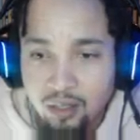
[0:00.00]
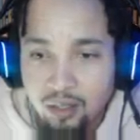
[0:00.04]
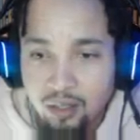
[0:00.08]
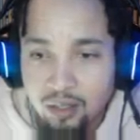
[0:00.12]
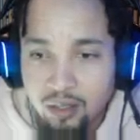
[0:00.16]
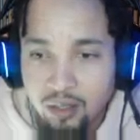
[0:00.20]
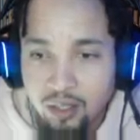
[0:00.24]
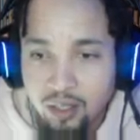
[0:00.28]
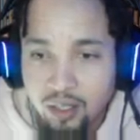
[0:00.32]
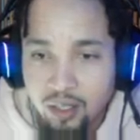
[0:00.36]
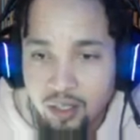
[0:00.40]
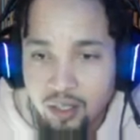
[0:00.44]

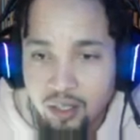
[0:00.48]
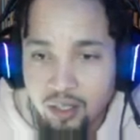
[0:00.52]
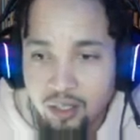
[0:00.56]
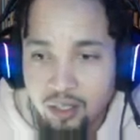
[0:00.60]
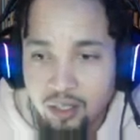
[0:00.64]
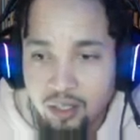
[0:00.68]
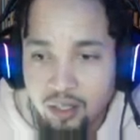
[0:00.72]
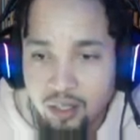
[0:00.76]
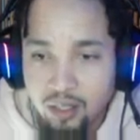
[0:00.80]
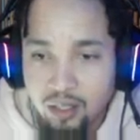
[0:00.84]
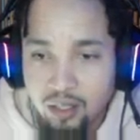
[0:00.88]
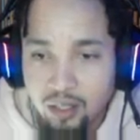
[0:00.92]
Yeah.
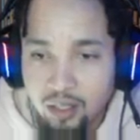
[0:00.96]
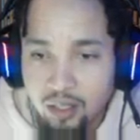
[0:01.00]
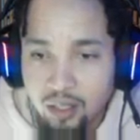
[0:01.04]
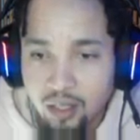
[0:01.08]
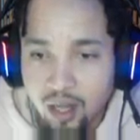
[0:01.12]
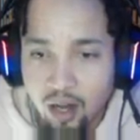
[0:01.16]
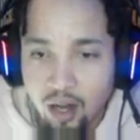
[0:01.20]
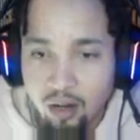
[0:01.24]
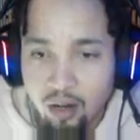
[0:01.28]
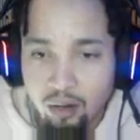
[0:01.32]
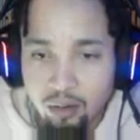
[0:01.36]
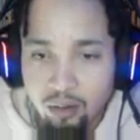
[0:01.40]

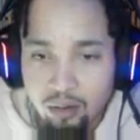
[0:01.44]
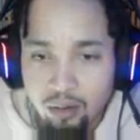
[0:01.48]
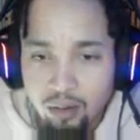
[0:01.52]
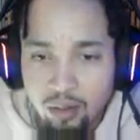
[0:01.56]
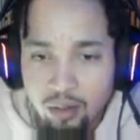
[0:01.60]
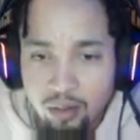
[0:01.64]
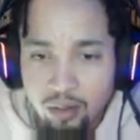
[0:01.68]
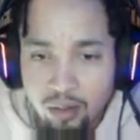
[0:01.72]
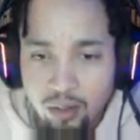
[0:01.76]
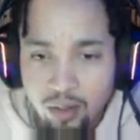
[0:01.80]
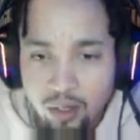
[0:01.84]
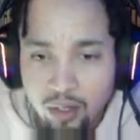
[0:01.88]
Go. Yeah.
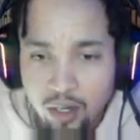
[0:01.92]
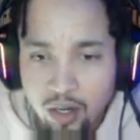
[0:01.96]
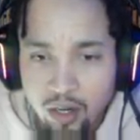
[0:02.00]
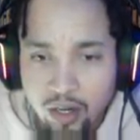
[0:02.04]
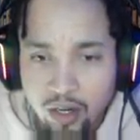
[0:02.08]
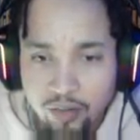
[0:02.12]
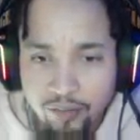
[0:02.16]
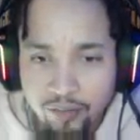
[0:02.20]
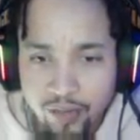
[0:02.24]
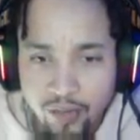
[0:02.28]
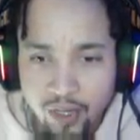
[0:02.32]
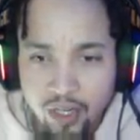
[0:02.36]
Hurry the
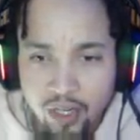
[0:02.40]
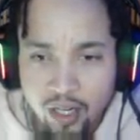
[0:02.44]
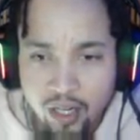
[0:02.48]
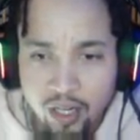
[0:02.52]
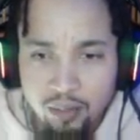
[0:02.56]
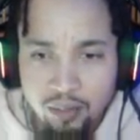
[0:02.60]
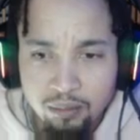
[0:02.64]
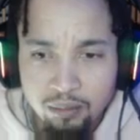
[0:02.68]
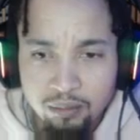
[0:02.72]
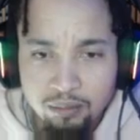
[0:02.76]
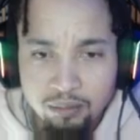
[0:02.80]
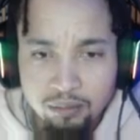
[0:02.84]
fuck
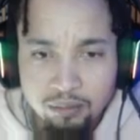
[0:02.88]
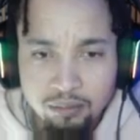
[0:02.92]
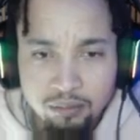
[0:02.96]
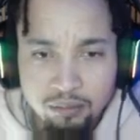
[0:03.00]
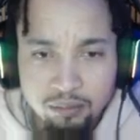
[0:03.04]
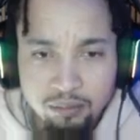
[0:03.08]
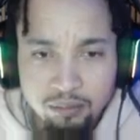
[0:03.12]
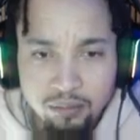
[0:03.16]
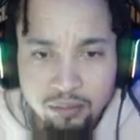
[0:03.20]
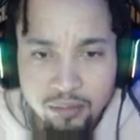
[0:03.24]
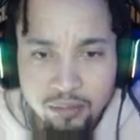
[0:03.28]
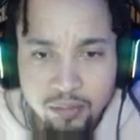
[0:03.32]
up.
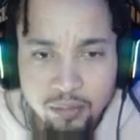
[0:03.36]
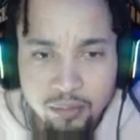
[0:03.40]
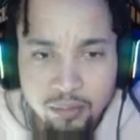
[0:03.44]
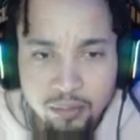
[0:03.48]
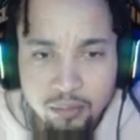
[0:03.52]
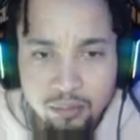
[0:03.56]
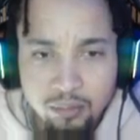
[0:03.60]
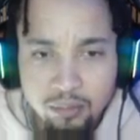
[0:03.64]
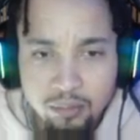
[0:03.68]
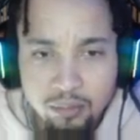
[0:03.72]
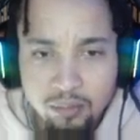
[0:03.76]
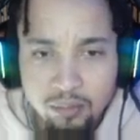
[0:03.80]

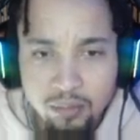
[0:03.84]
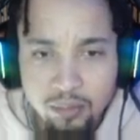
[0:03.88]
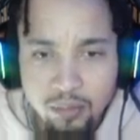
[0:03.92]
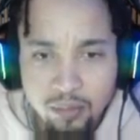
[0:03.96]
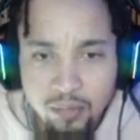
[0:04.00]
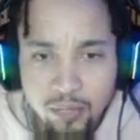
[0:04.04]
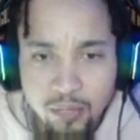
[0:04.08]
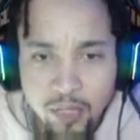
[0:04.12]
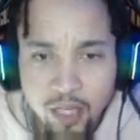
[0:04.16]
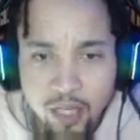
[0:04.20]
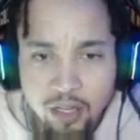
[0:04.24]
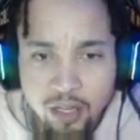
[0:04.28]

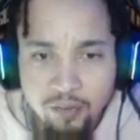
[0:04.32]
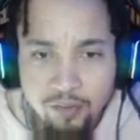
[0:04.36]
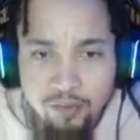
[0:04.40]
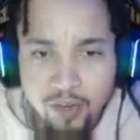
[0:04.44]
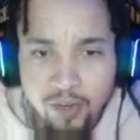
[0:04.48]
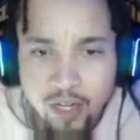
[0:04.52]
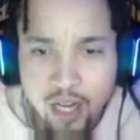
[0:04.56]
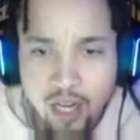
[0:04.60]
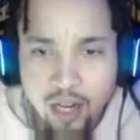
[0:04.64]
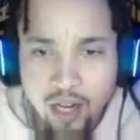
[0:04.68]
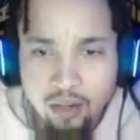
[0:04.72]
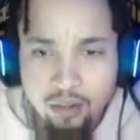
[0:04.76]
Get, get the, the fuck,
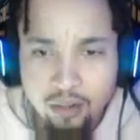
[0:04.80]
fuck out.